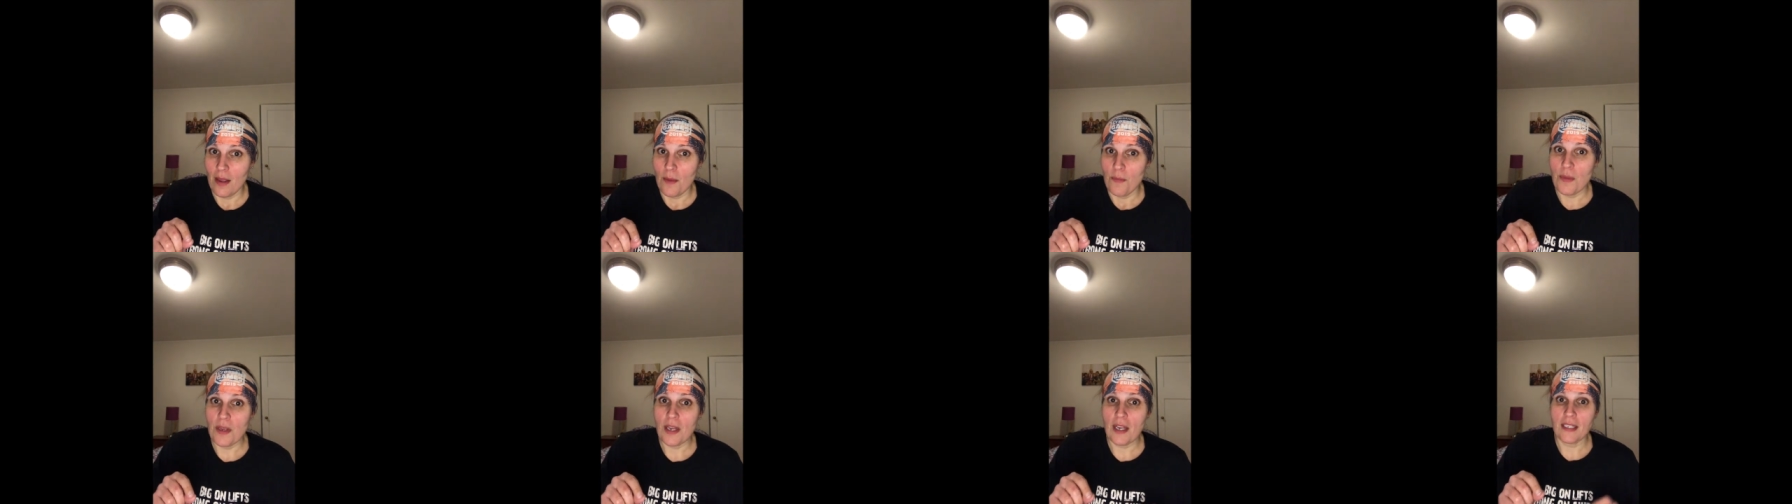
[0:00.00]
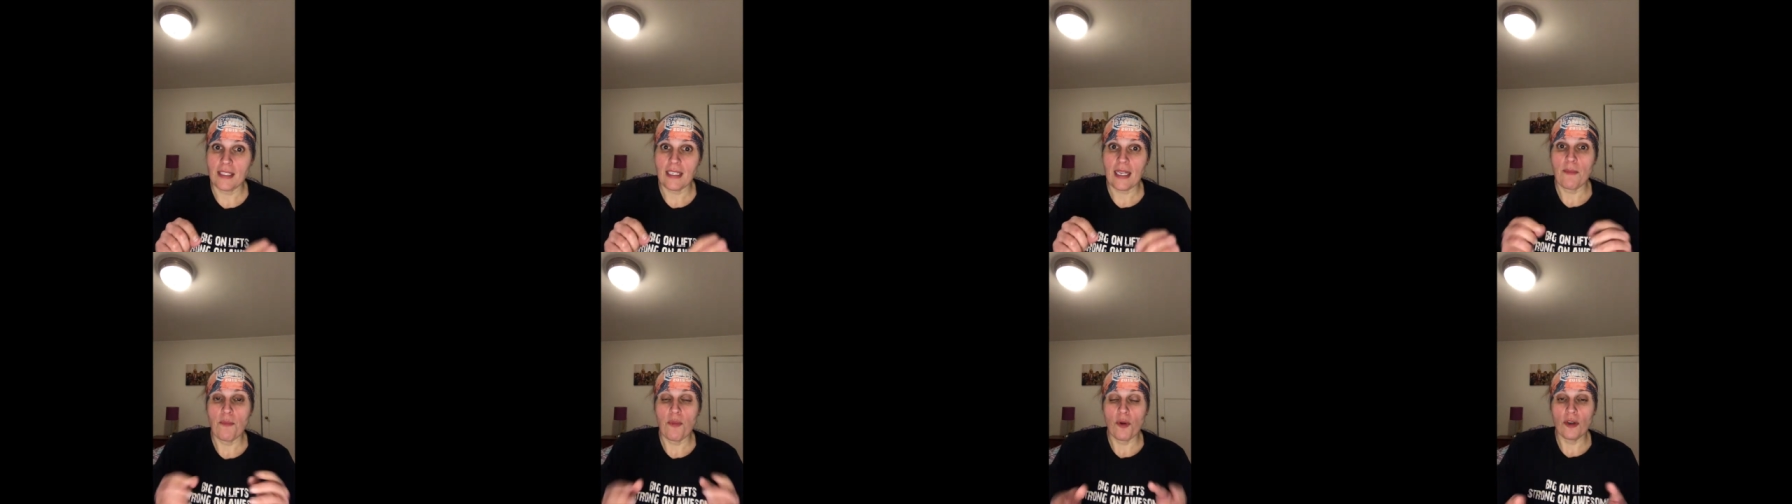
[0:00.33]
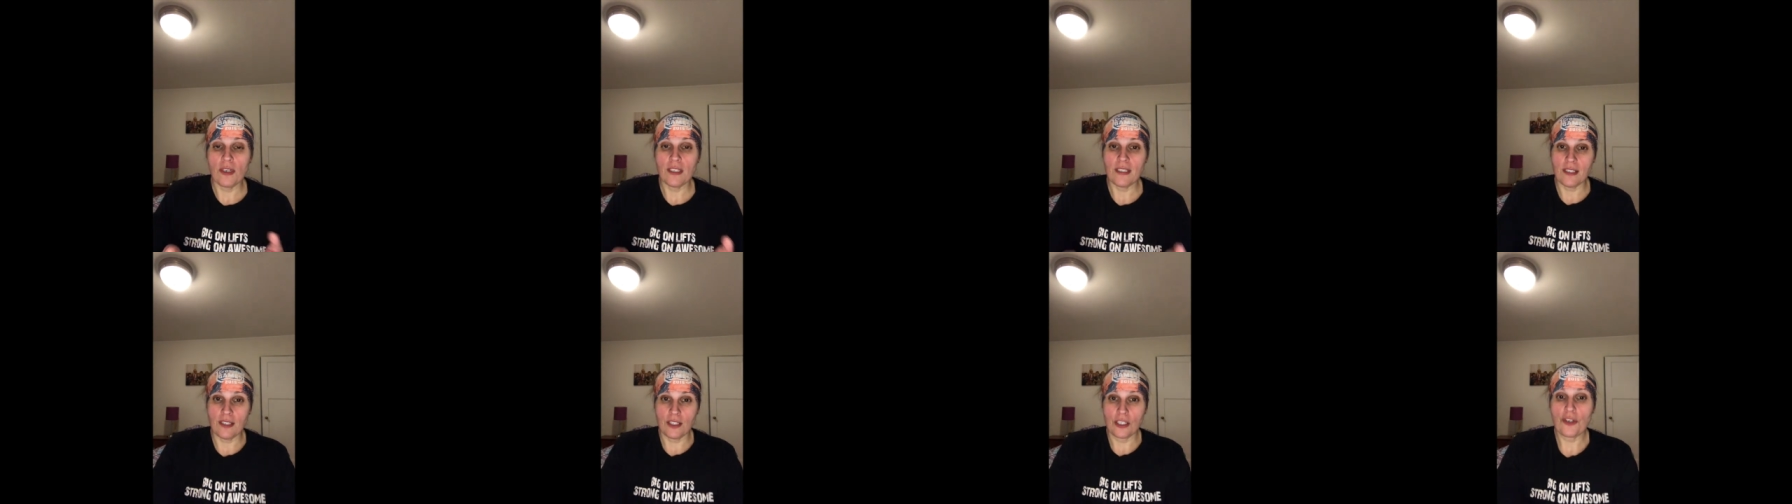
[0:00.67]
because I put
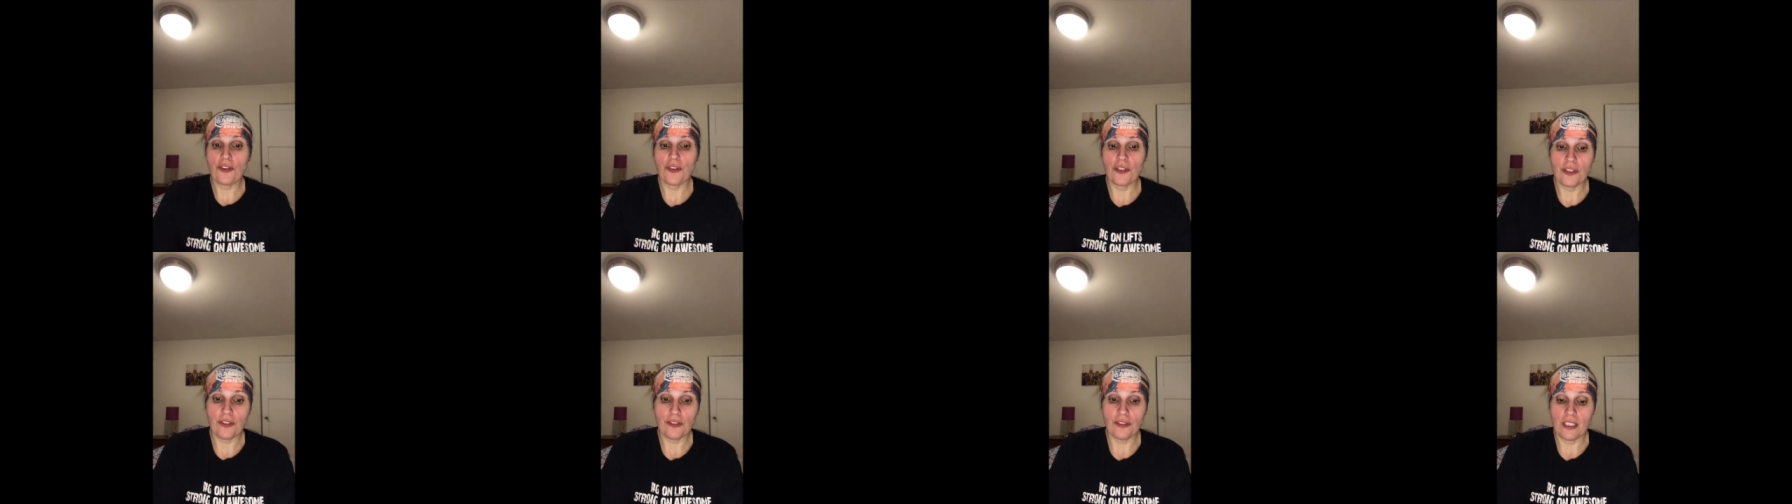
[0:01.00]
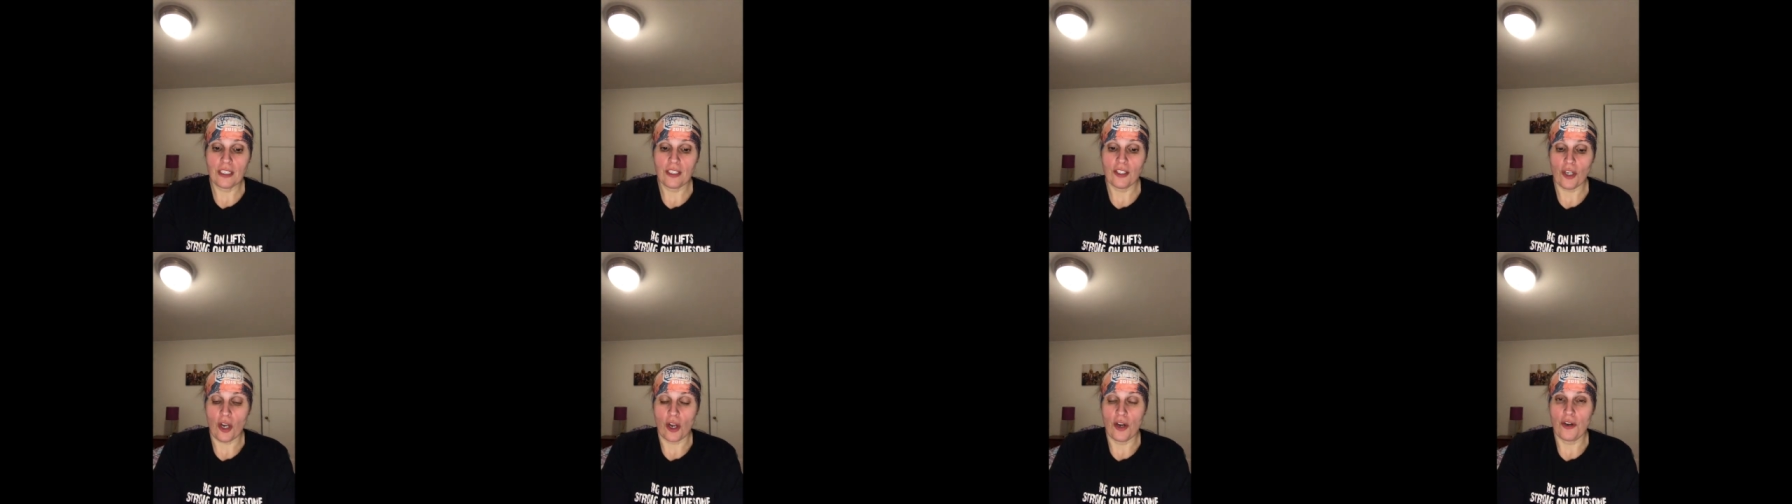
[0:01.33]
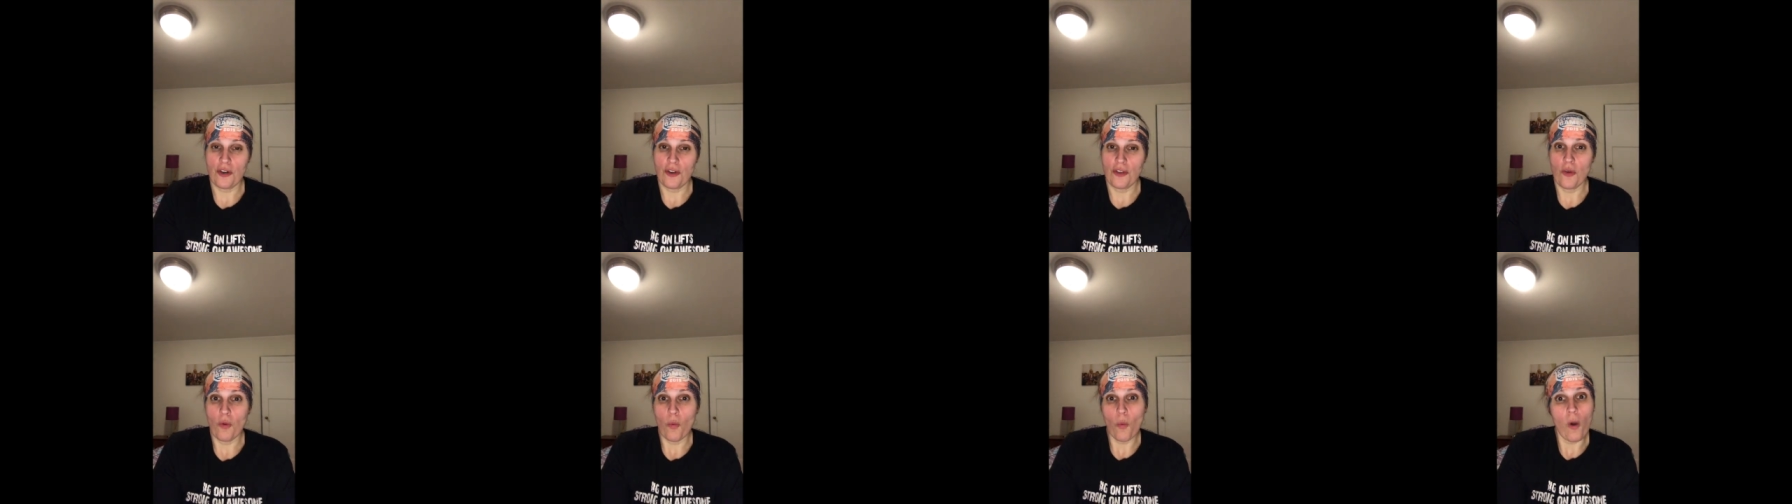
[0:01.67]
a cereal dish
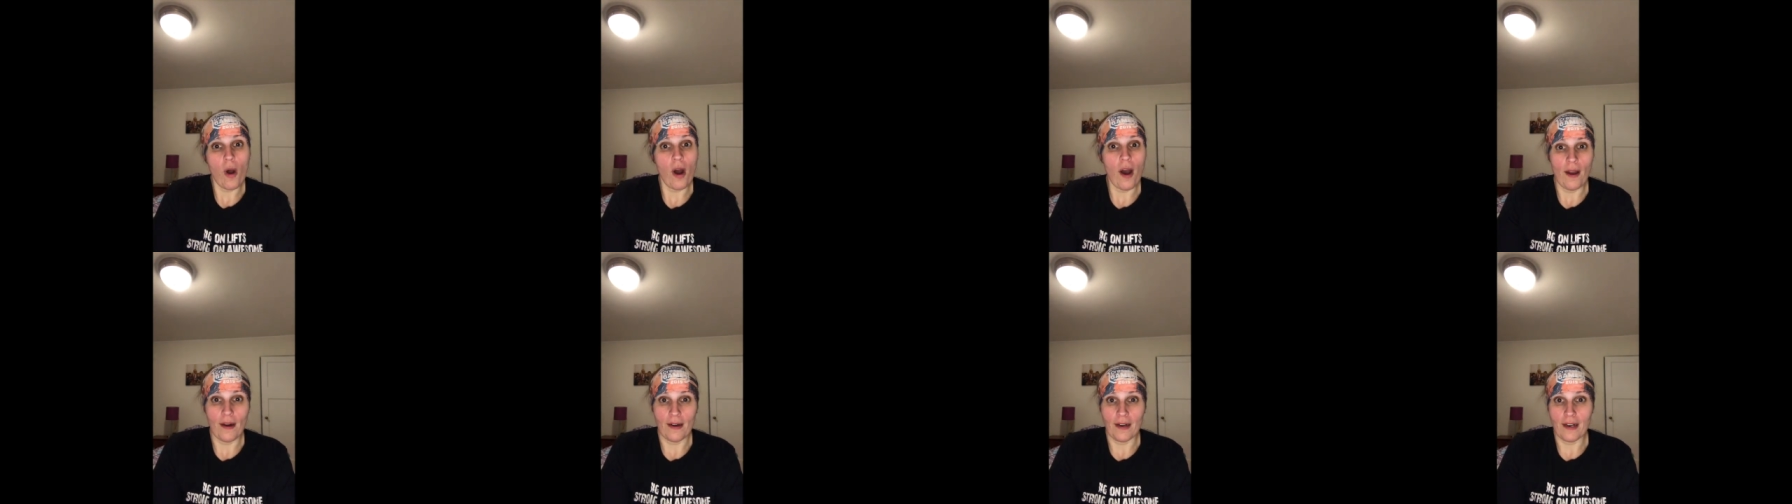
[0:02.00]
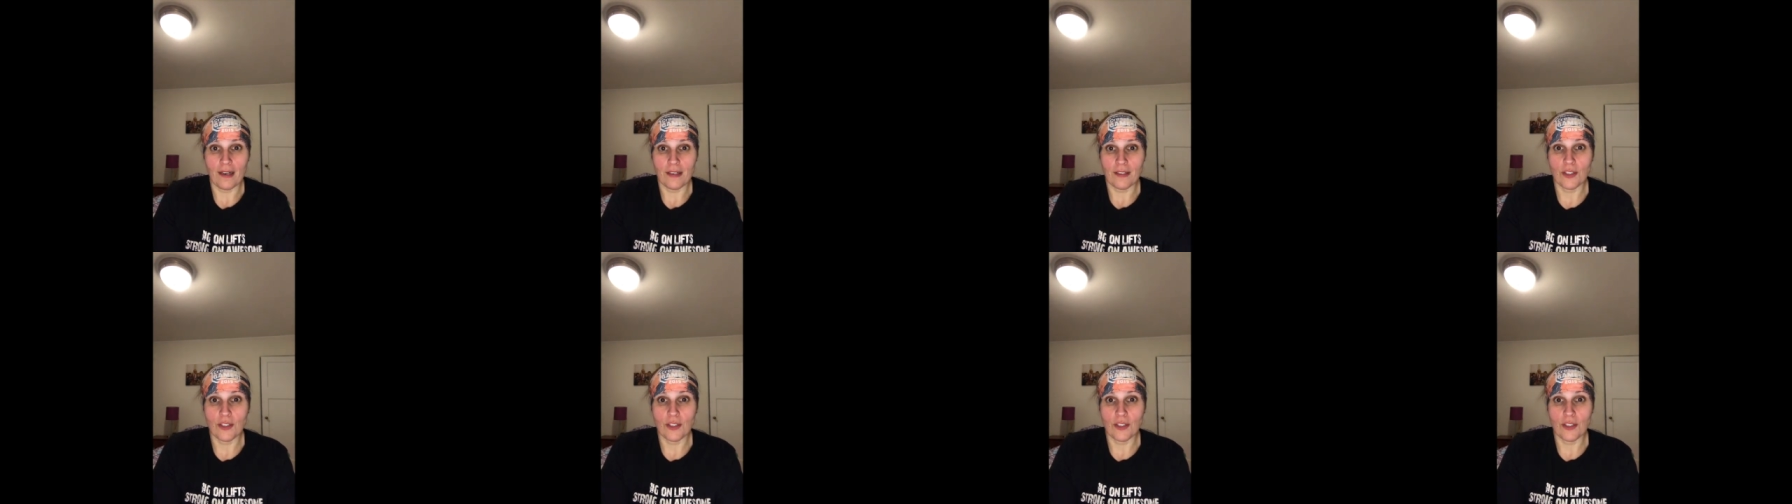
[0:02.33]
under the water